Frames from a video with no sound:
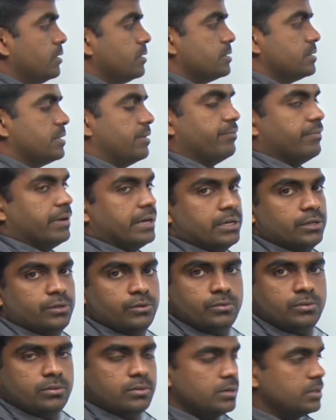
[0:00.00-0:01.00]

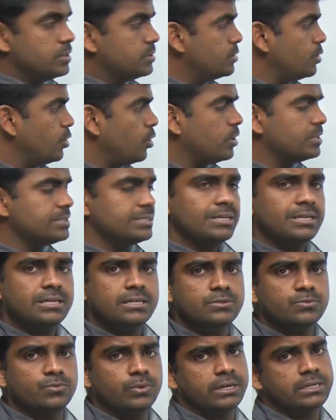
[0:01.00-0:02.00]
So logic
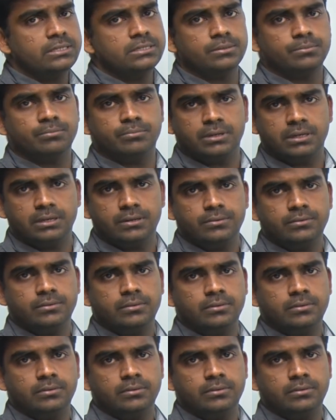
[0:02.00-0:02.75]
is very simple.